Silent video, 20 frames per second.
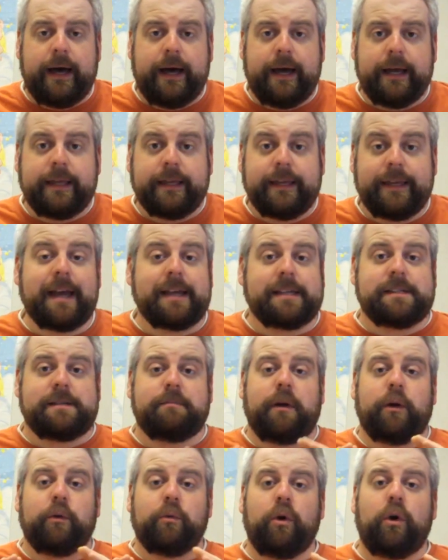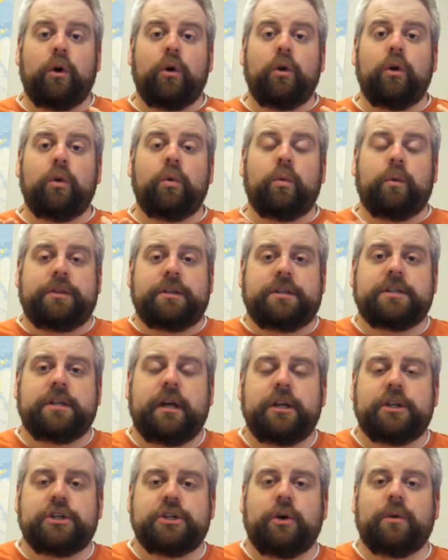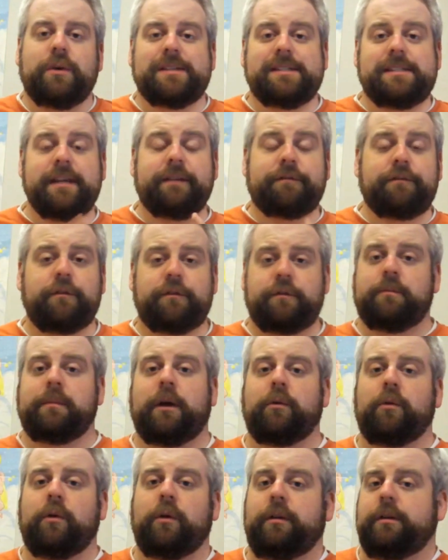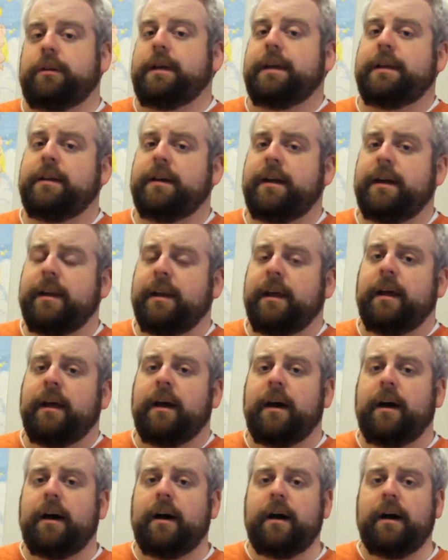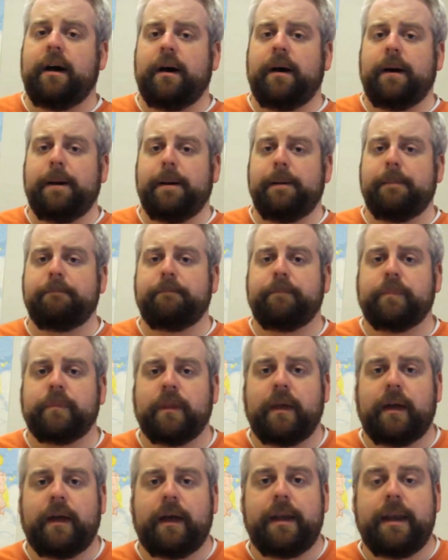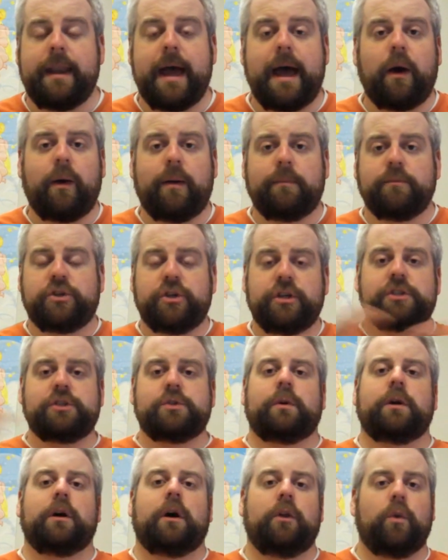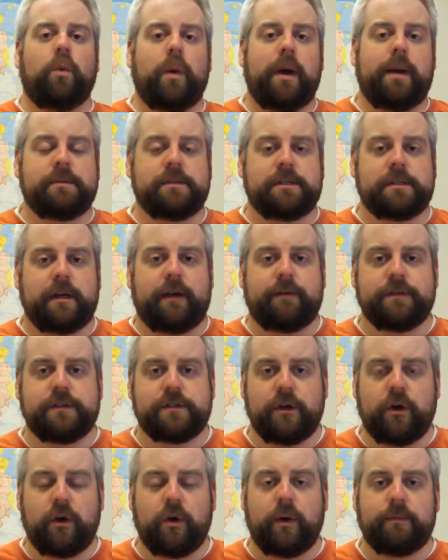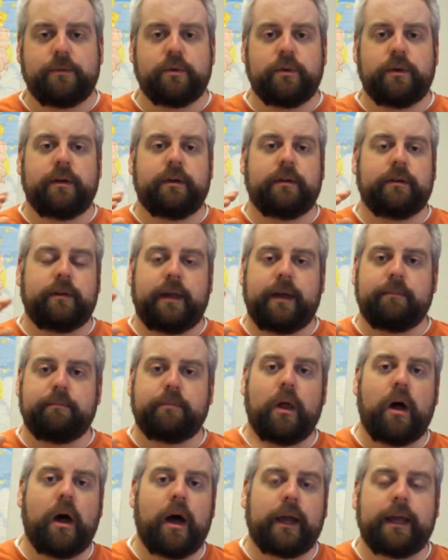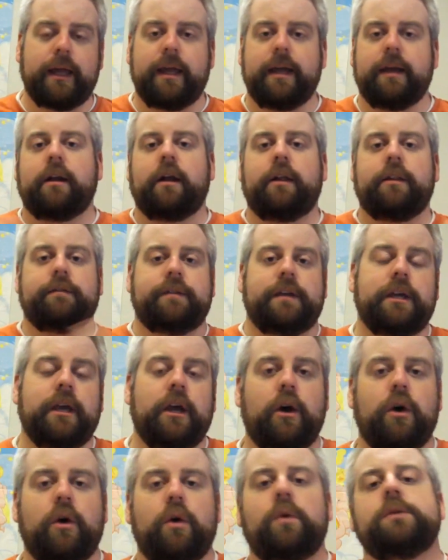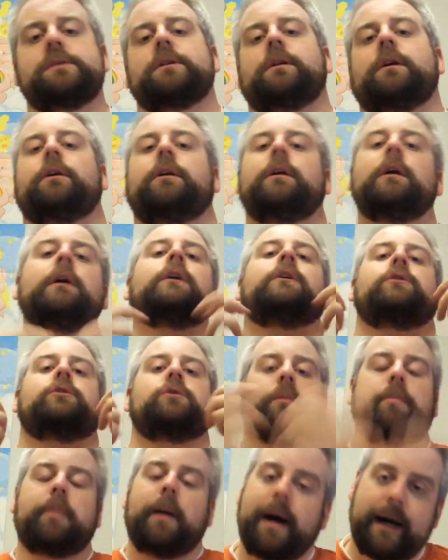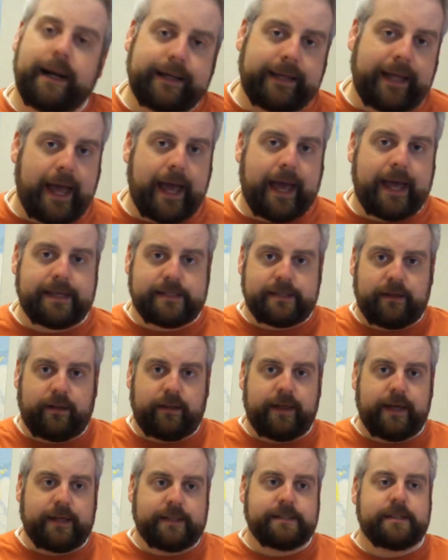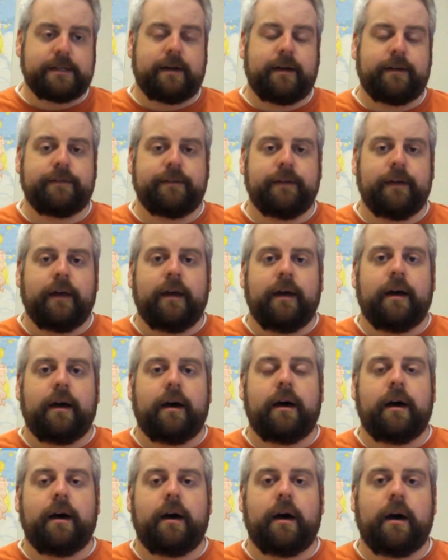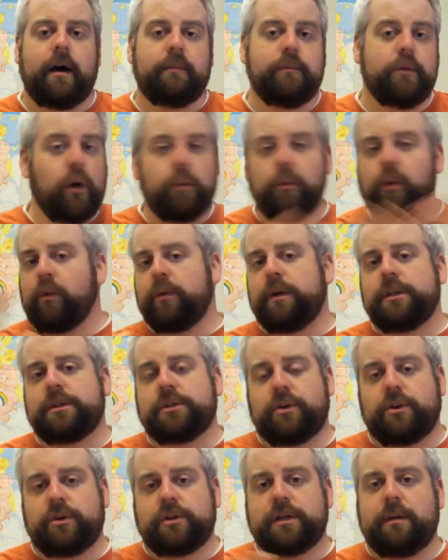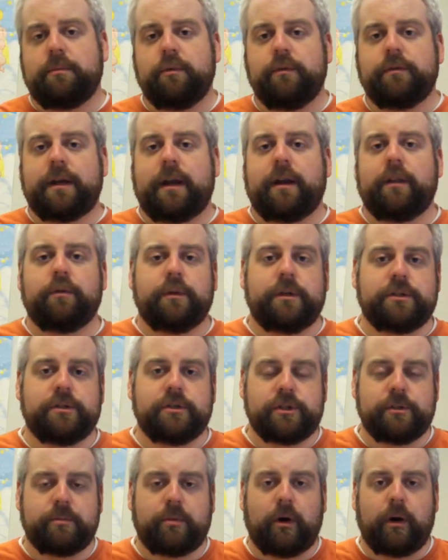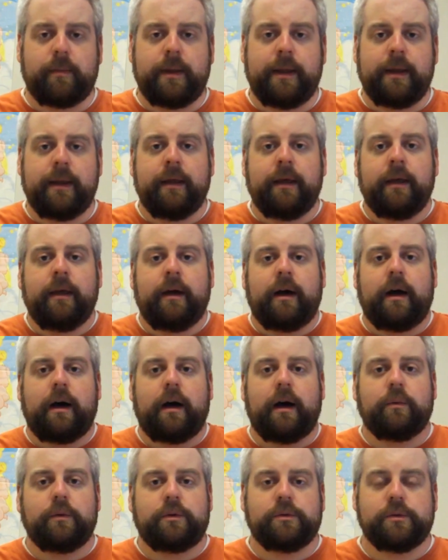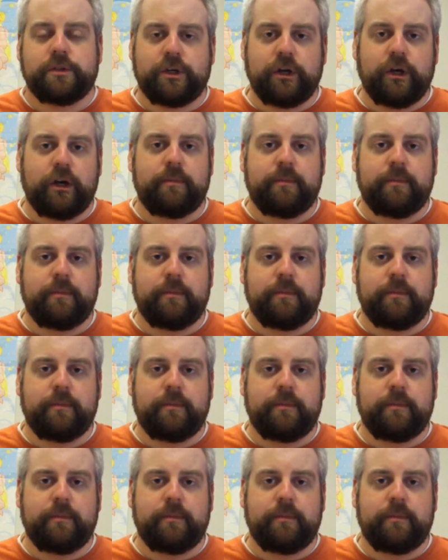Yes, my role with The Tonight Show is different from my role at Late Night. Now I'm just doing all the web stuff. So I'm doing like blogging and all the videos, and I'll do a podcast and all that stuff. No more research. I moved out of the research department, which was good